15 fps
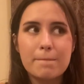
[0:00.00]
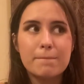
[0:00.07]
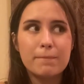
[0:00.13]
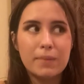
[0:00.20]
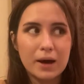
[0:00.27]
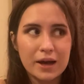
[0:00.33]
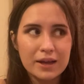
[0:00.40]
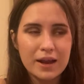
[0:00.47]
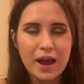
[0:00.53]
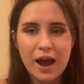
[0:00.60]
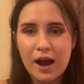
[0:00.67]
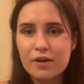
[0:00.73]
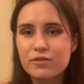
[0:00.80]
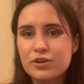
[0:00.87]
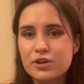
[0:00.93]
but
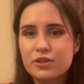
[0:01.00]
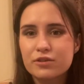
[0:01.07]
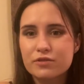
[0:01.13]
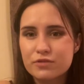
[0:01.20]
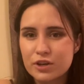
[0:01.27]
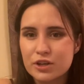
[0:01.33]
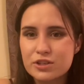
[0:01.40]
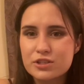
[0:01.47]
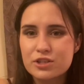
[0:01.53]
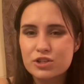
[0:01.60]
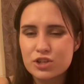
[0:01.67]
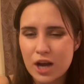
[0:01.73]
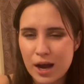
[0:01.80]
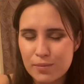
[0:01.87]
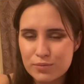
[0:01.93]
after the first
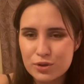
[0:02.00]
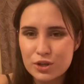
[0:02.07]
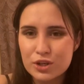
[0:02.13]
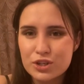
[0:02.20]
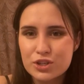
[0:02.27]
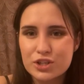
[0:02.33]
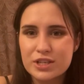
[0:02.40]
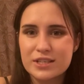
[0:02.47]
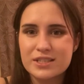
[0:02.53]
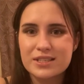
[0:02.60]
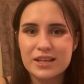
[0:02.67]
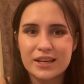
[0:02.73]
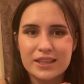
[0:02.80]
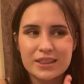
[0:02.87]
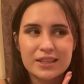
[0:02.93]
chapter, she's
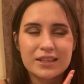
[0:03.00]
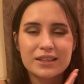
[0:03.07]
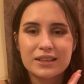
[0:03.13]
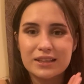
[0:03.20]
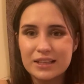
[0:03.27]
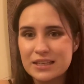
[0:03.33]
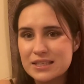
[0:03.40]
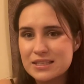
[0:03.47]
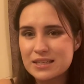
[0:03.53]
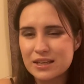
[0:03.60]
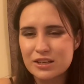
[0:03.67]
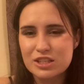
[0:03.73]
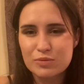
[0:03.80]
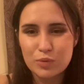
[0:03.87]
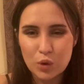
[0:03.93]
like the least
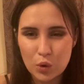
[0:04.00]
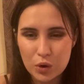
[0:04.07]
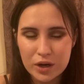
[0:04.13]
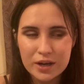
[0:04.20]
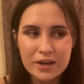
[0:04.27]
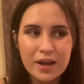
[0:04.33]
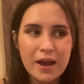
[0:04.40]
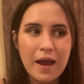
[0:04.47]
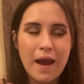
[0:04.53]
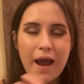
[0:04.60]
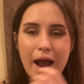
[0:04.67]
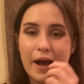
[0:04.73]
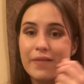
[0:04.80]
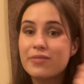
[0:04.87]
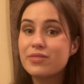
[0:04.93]
explored,
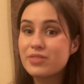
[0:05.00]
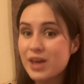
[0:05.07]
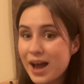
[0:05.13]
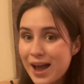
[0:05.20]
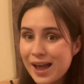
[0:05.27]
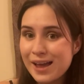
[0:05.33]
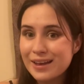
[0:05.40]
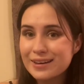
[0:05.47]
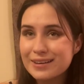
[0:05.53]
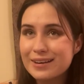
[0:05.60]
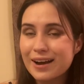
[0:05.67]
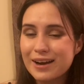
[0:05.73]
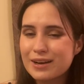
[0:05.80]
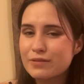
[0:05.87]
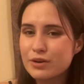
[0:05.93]
and that
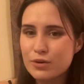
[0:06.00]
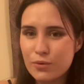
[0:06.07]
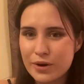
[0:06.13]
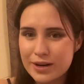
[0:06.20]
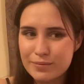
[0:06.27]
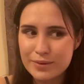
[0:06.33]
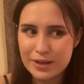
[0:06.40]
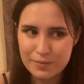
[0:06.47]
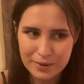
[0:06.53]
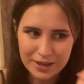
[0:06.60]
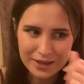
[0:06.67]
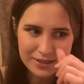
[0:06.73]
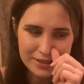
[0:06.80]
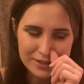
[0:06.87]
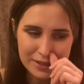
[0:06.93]
kind of annoyed me
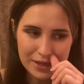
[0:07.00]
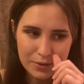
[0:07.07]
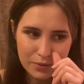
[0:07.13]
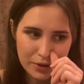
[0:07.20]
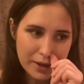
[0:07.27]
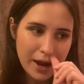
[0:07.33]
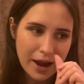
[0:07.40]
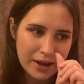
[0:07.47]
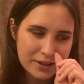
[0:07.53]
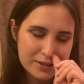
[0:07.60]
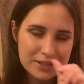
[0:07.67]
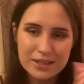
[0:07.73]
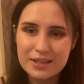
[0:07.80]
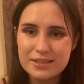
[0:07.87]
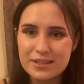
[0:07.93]
because it's like, well, yeah, it's
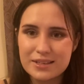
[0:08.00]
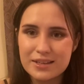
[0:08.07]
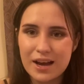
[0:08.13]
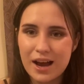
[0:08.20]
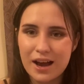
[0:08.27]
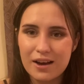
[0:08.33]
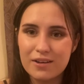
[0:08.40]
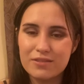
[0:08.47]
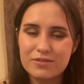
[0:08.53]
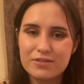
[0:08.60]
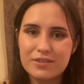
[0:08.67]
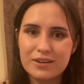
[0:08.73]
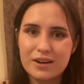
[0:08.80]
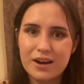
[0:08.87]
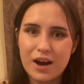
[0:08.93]
easy to have
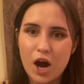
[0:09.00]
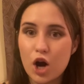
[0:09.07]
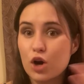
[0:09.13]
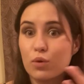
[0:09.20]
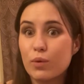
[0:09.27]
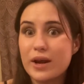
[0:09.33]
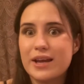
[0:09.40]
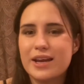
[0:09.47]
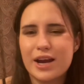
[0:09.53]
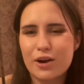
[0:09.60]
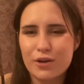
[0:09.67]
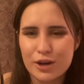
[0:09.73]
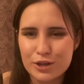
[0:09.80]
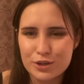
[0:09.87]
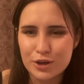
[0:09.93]
a great
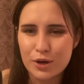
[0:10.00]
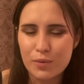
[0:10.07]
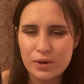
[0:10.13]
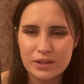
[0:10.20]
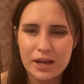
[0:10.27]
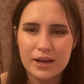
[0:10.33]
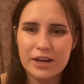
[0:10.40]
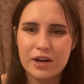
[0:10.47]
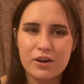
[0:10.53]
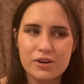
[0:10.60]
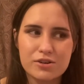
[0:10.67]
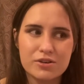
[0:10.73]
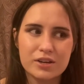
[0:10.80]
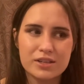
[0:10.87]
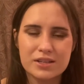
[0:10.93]
character when that
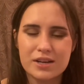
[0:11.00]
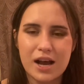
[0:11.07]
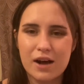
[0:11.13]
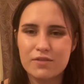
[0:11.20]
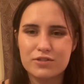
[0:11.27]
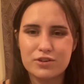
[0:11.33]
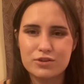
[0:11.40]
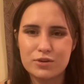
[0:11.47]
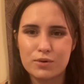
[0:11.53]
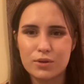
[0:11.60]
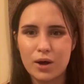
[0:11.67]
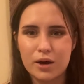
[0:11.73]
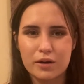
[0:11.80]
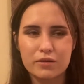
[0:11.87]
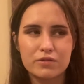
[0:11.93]
character doesn't have to do a
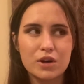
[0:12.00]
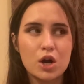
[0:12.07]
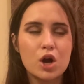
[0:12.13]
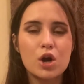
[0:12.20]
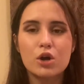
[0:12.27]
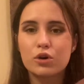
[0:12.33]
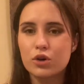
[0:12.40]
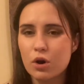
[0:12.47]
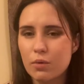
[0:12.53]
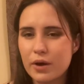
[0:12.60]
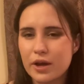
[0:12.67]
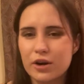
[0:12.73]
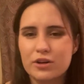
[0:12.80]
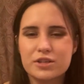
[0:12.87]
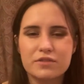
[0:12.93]
lot of
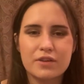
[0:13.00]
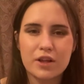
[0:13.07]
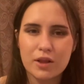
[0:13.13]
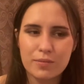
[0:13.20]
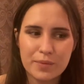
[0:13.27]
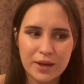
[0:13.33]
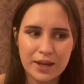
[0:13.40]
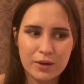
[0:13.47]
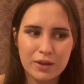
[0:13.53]
growing or developing.